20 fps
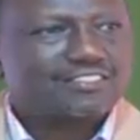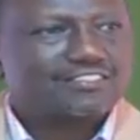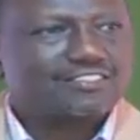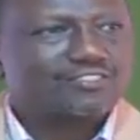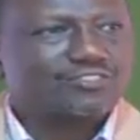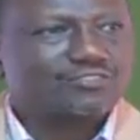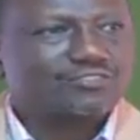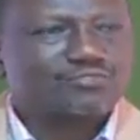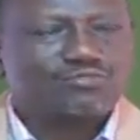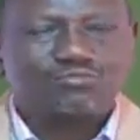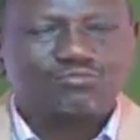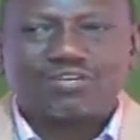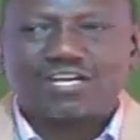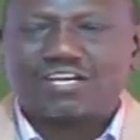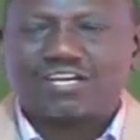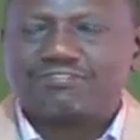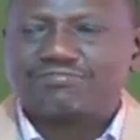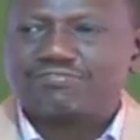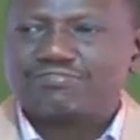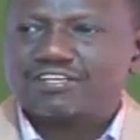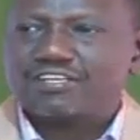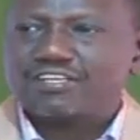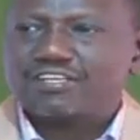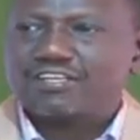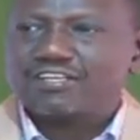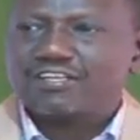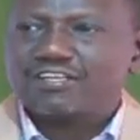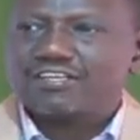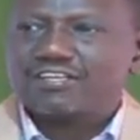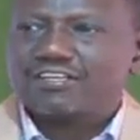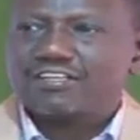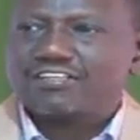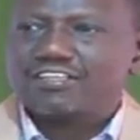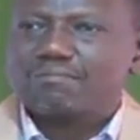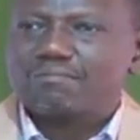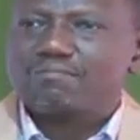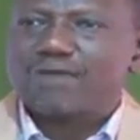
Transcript: those who have the